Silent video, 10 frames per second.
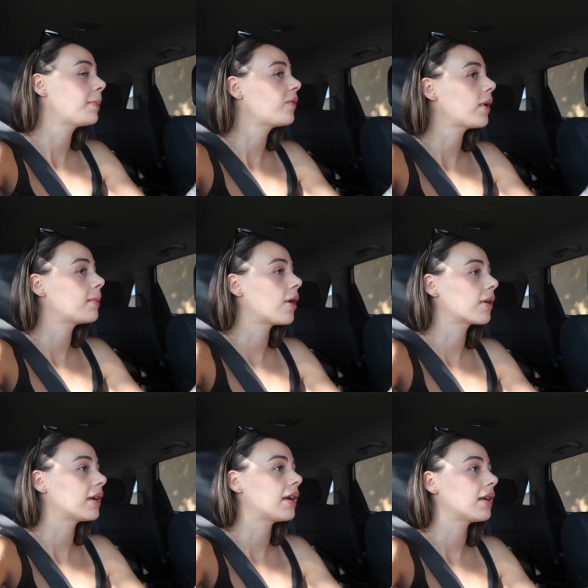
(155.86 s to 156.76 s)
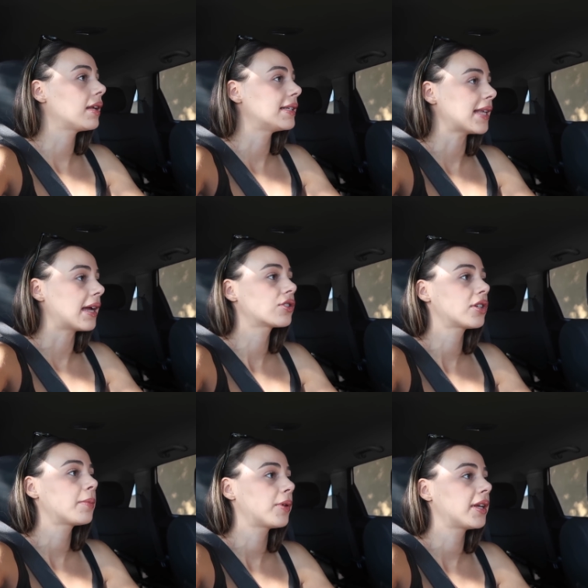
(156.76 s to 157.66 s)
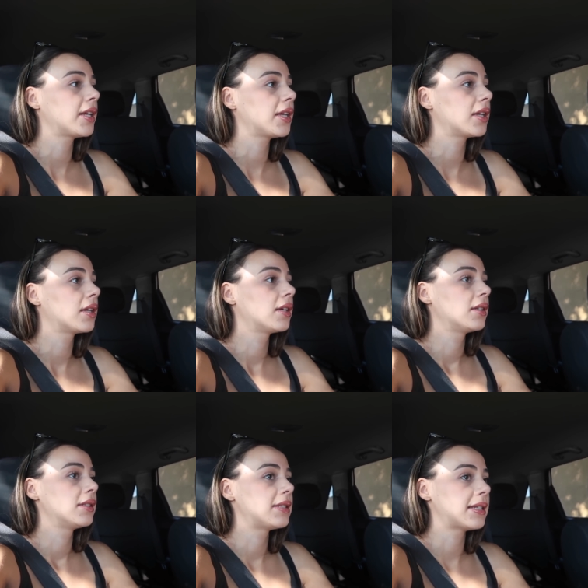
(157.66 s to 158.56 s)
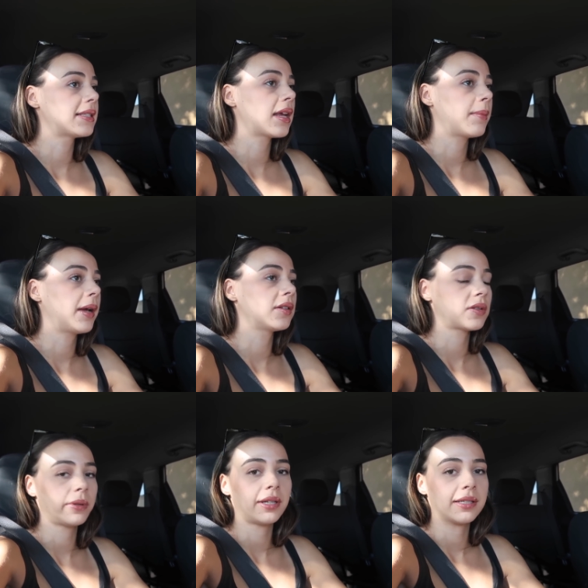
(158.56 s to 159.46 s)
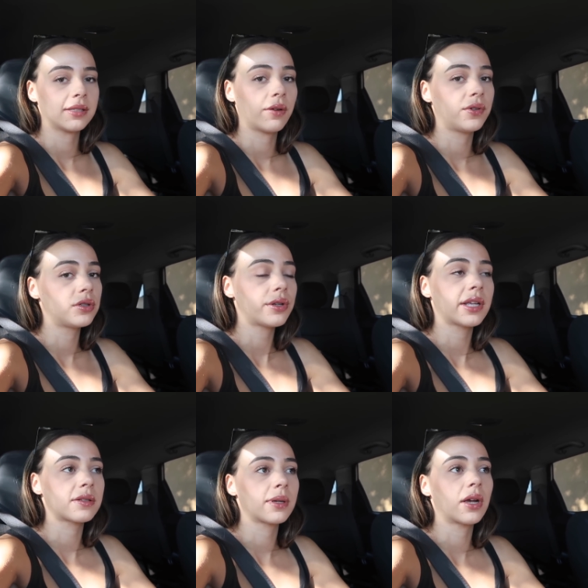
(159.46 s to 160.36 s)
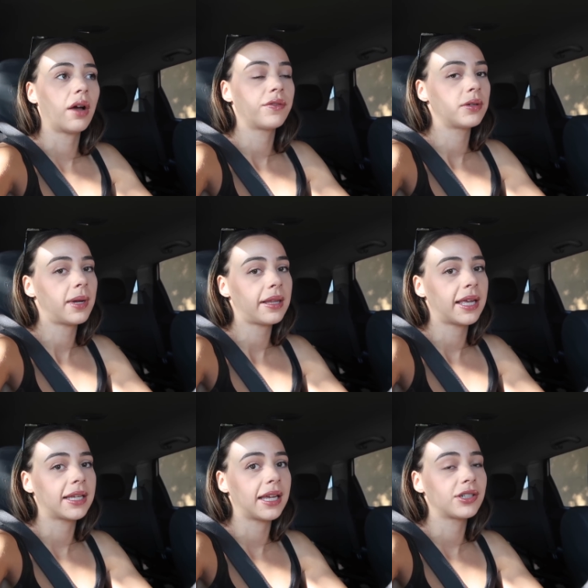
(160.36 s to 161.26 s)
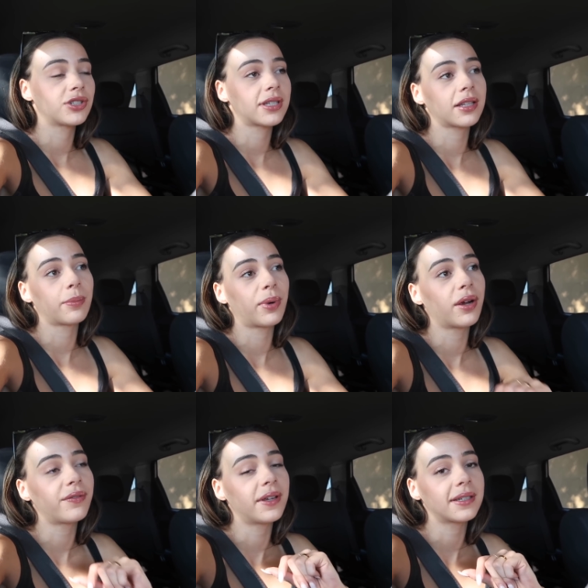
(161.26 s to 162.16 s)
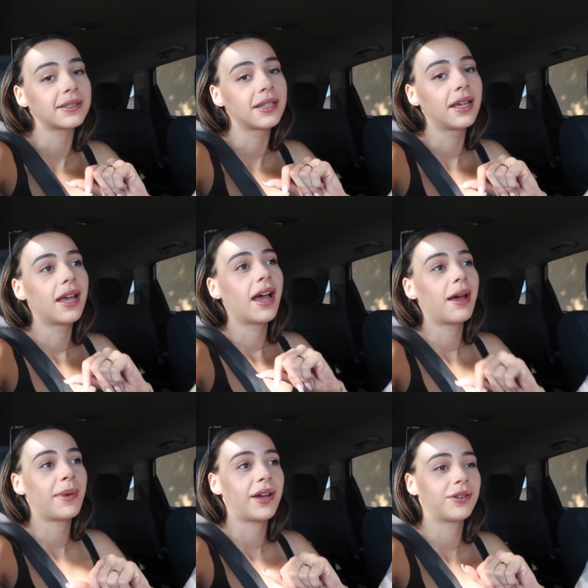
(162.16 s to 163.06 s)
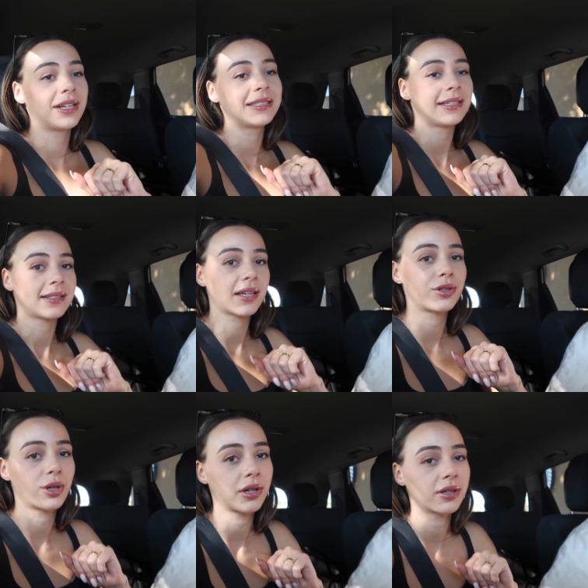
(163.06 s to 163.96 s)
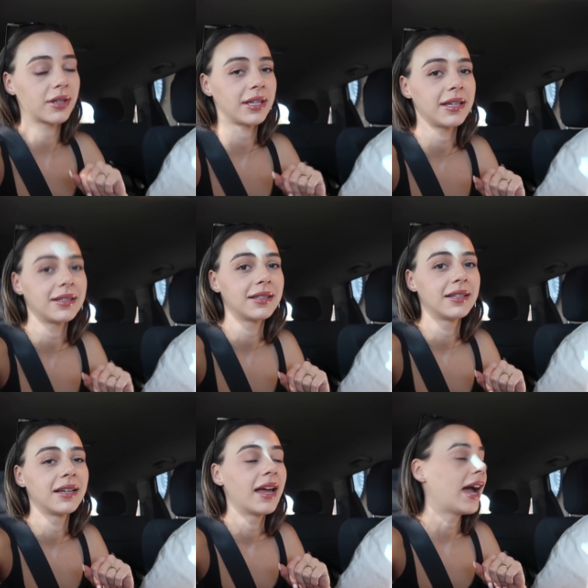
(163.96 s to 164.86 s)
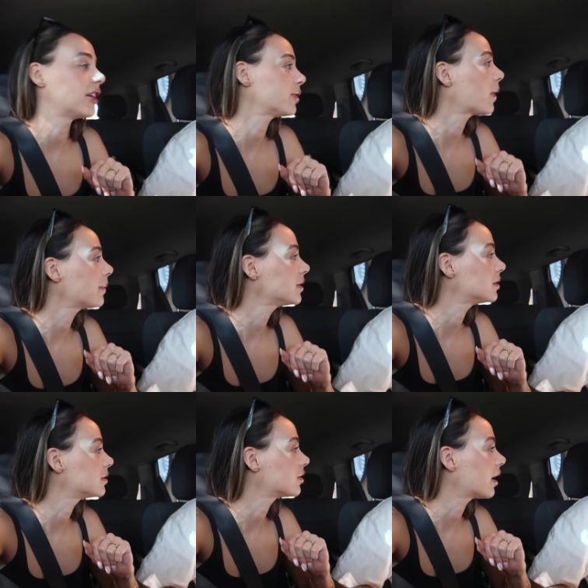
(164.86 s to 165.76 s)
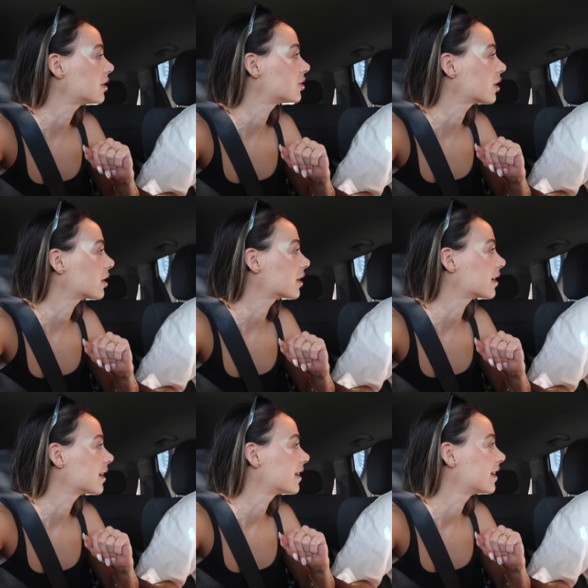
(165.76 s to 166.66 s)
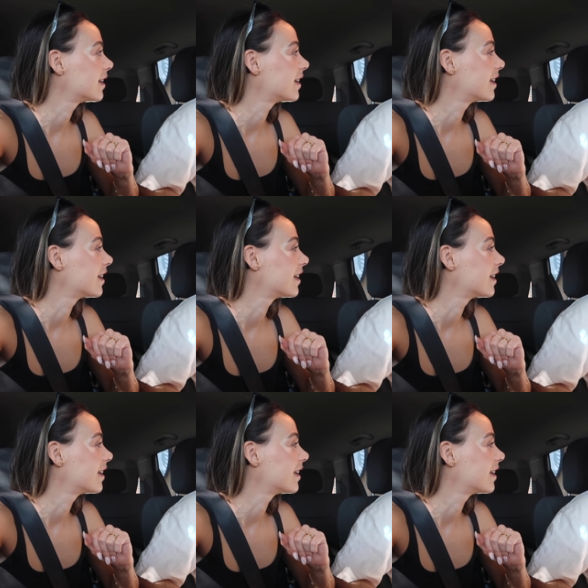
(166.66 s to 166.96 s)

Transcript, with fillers: pump of white mocha is actually a pretty decent amount of sweetness. So if you do like sweet coffee, you might like it. It's just like the perfect amount and it tastes like a sugar cookie. I should probably try the that sugar. coffee is not sweet.